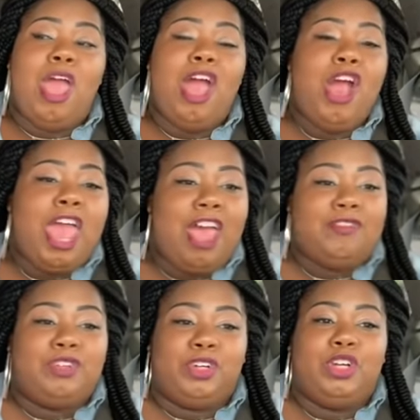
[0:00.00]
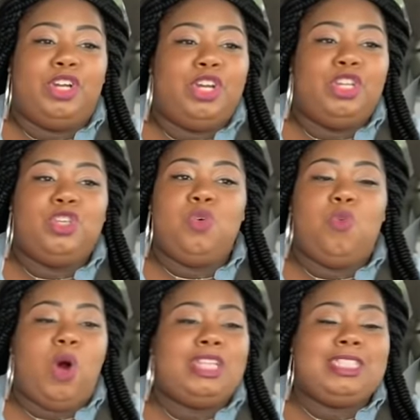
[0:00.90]
wherever you
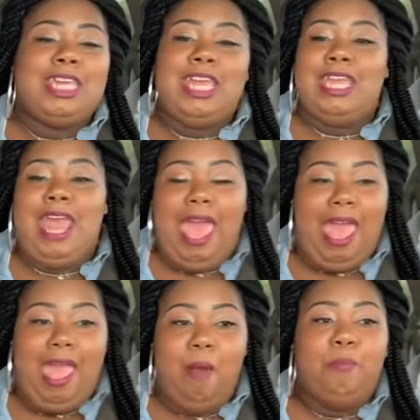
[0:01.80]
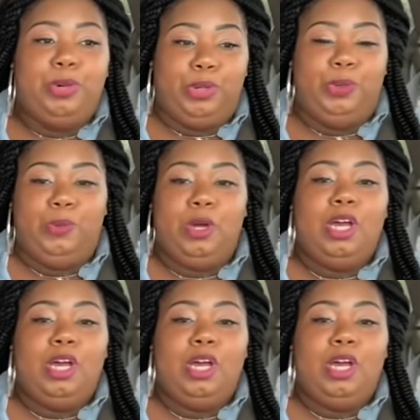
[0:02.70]
they want to eat at, boo,